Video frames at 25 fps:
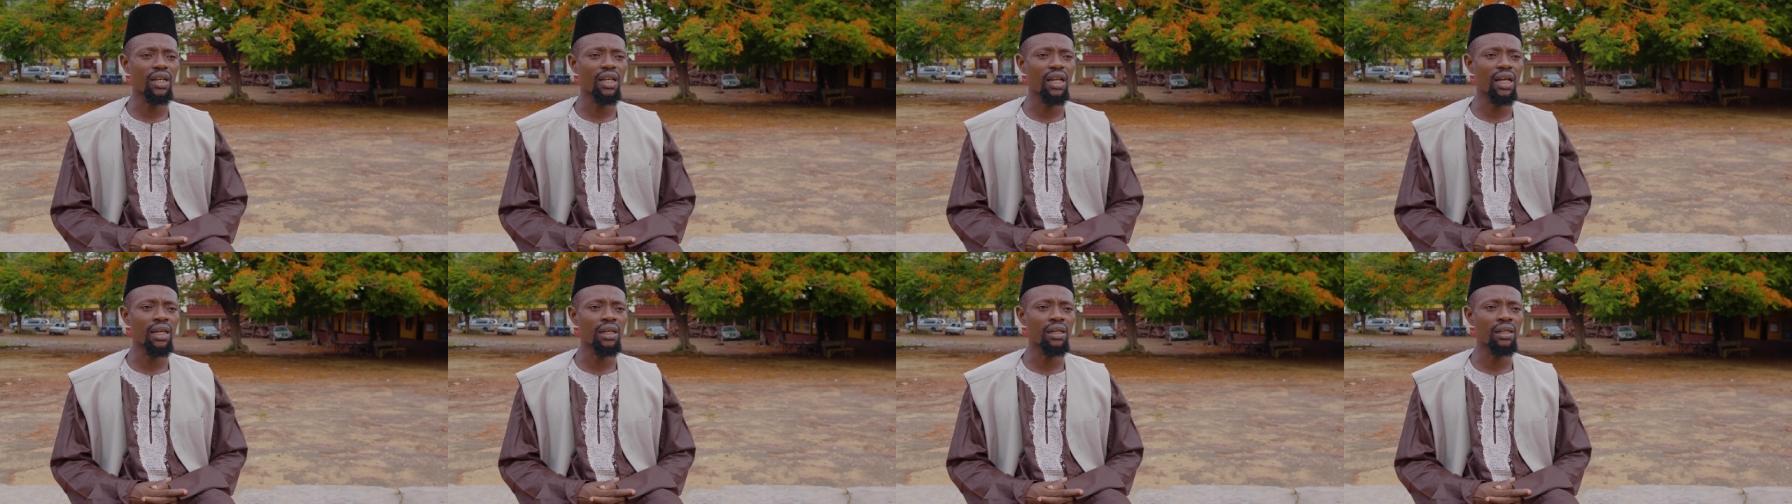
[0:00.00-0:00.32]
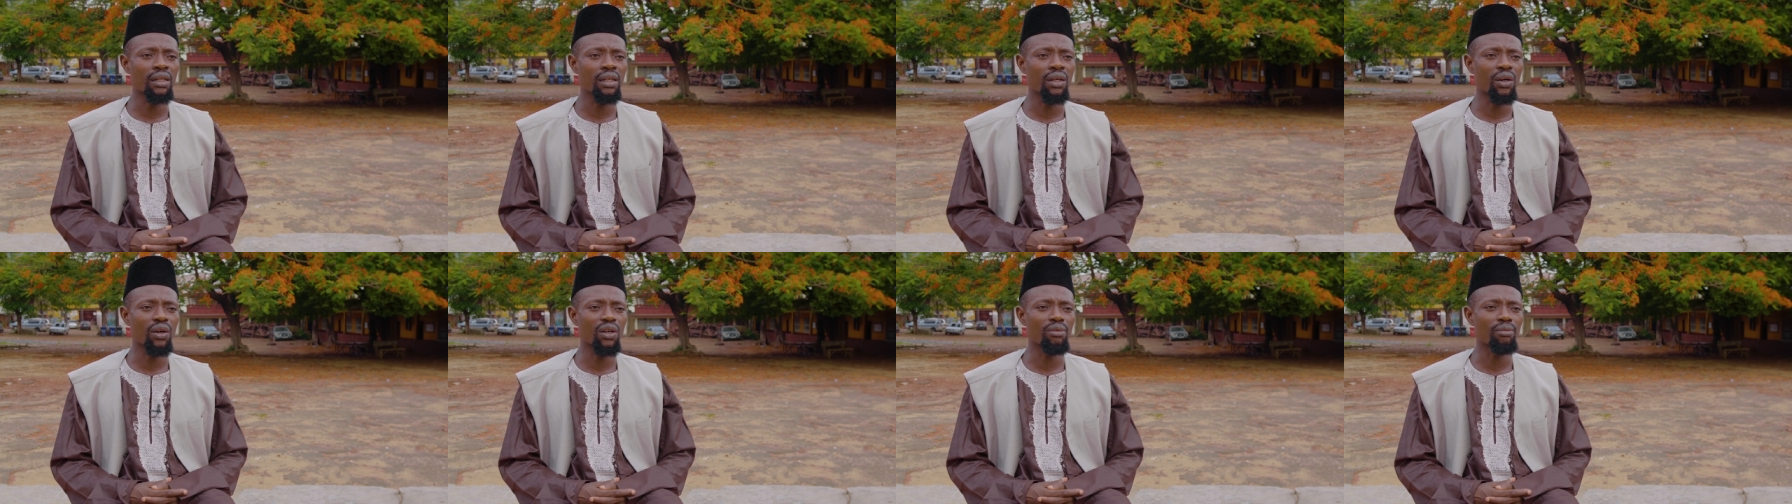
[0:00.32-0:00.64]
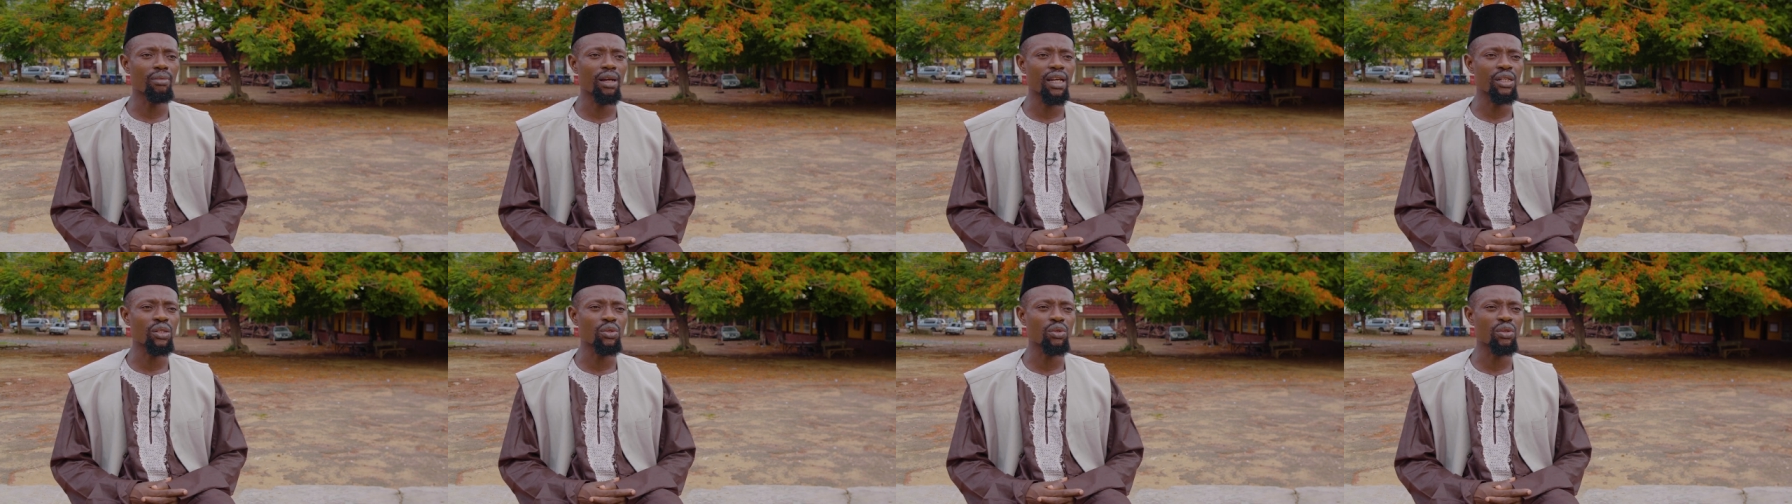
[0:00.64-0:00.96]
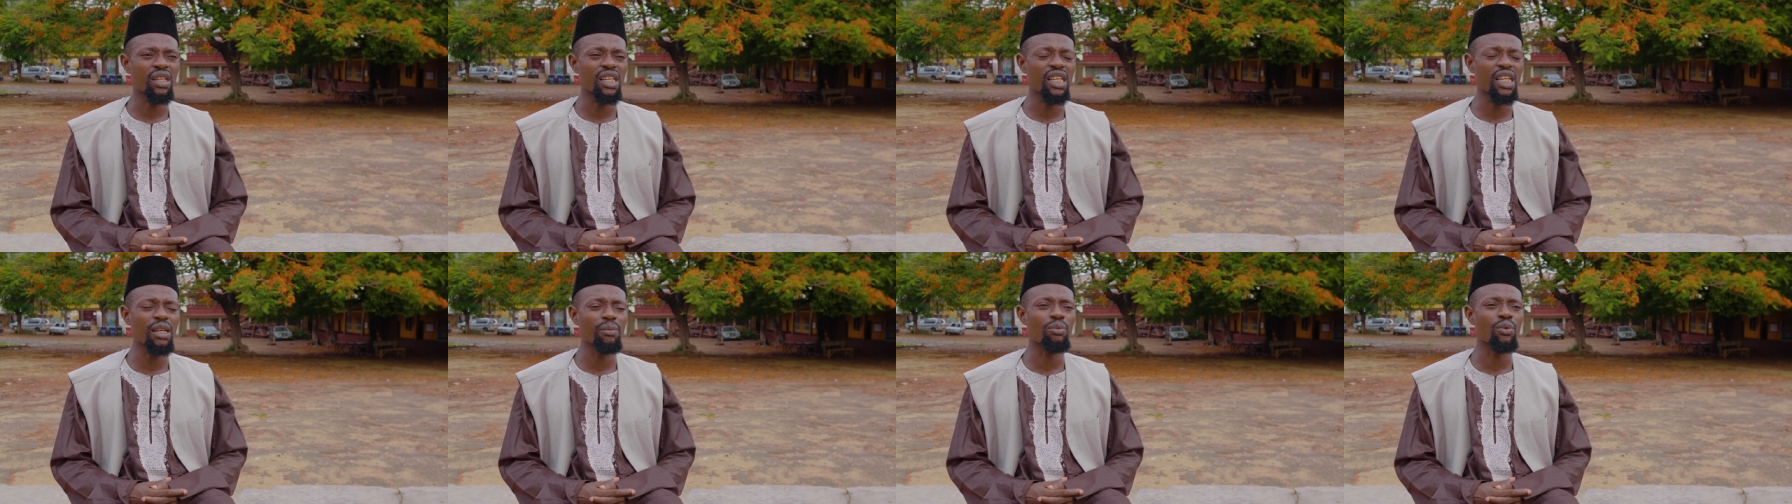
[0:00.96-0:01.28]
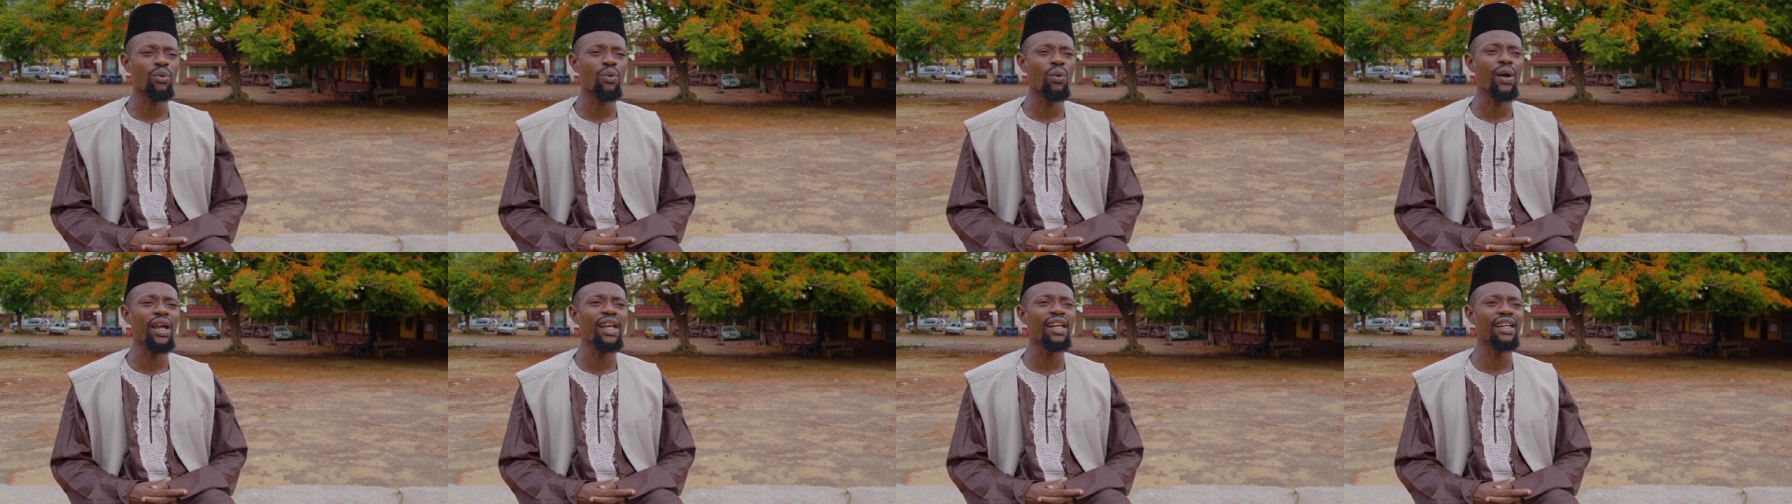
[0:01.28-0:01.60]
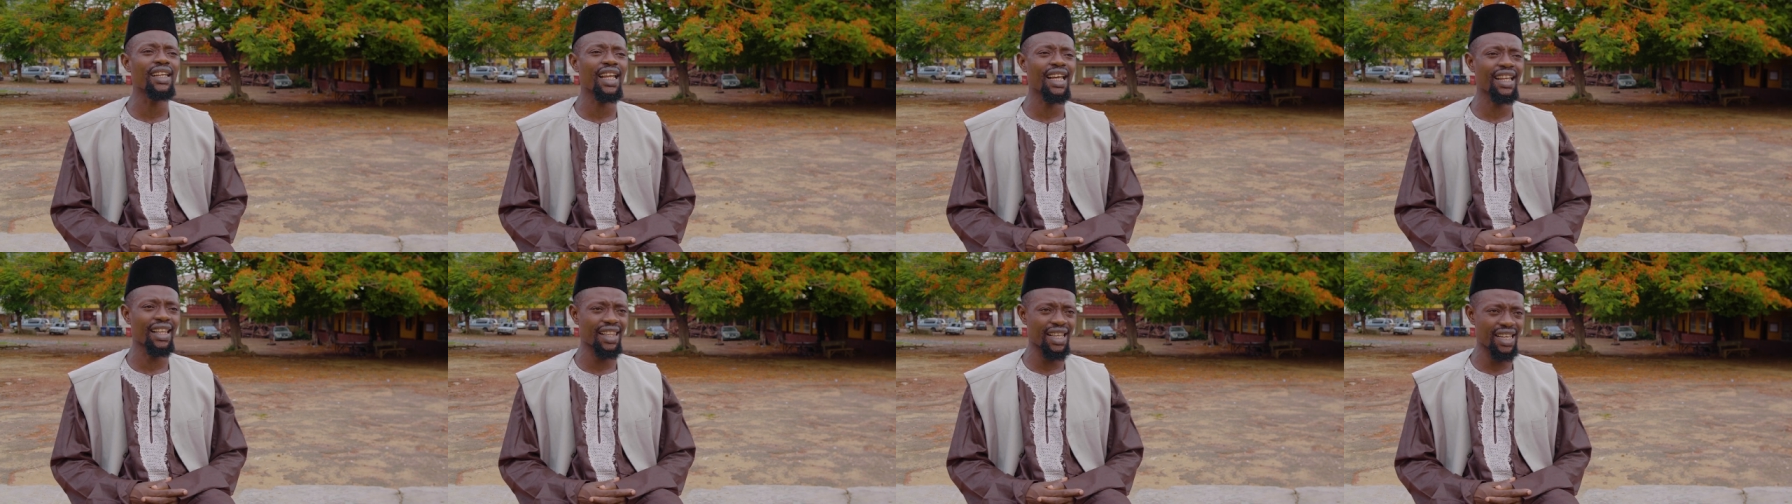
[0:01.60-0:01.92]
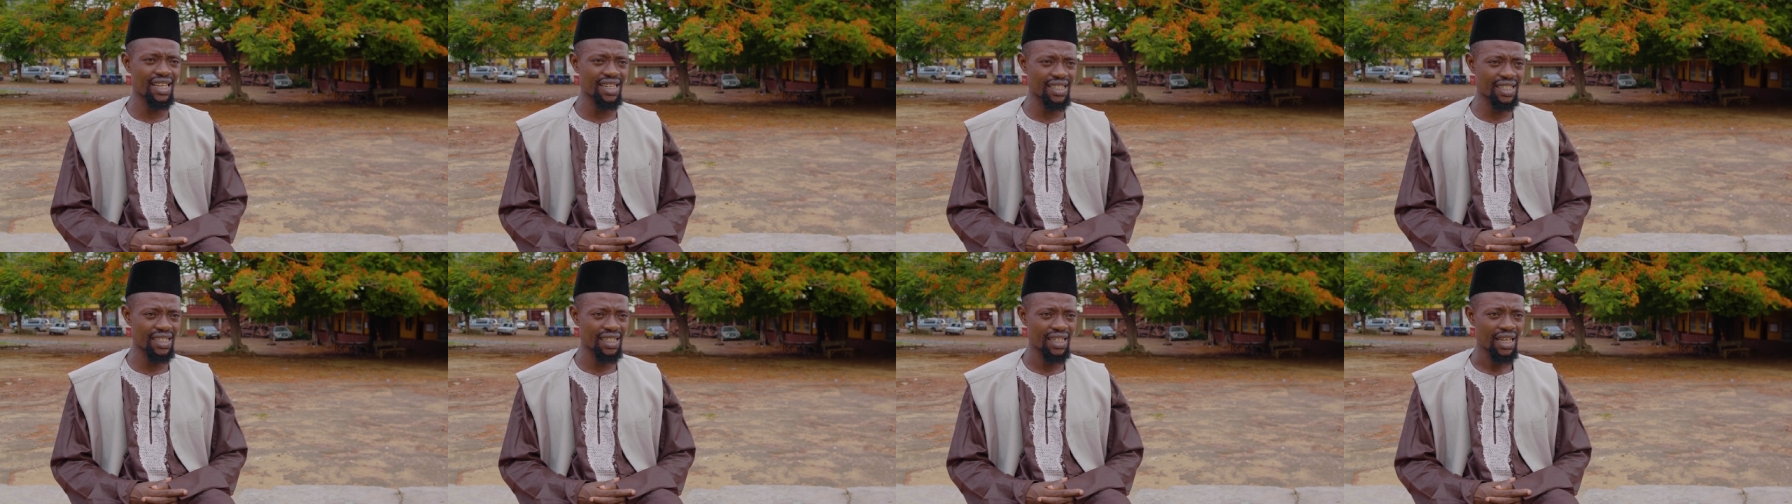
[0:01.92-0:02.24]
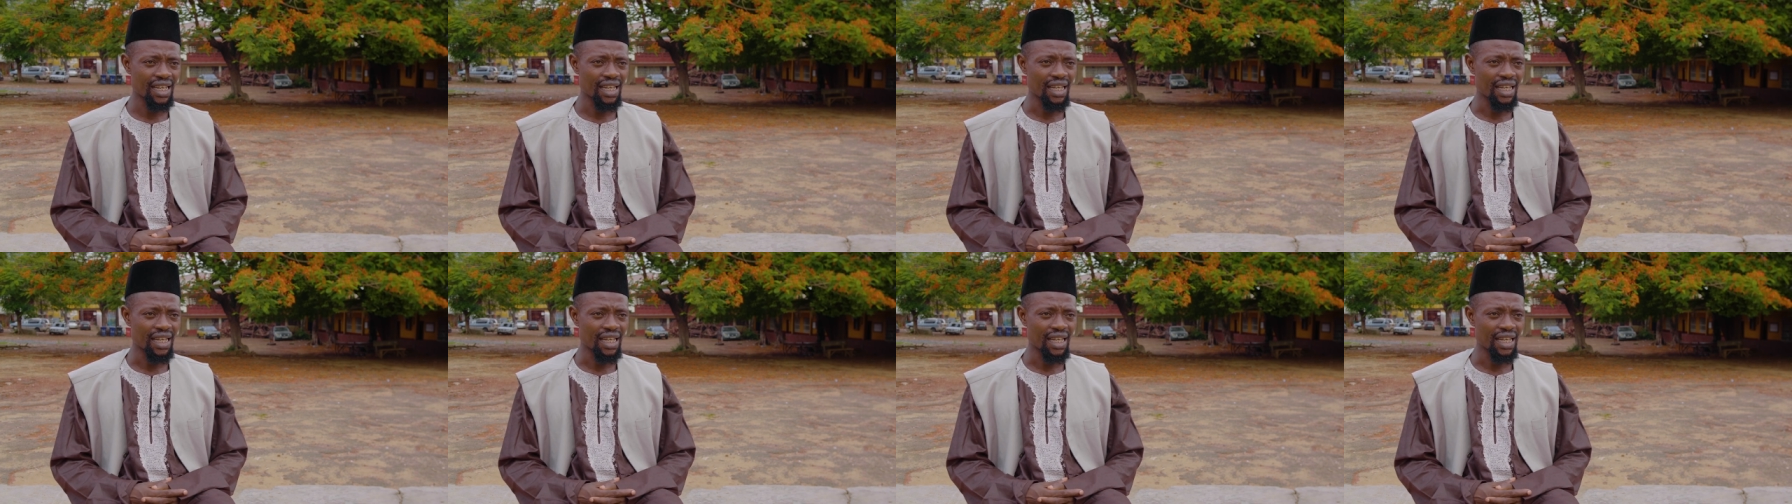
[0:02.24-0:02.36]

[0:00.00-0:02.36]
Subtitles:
Allah the Almighty to keep going like this.